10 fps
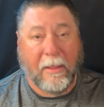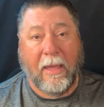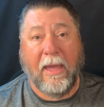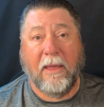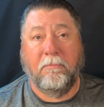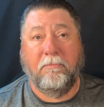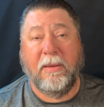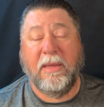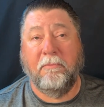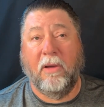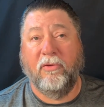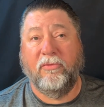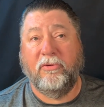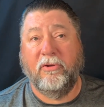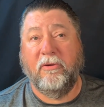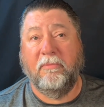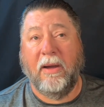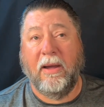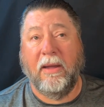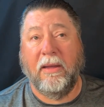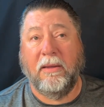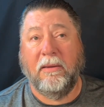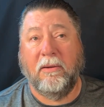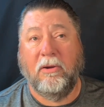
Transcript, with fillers: add peat moss to my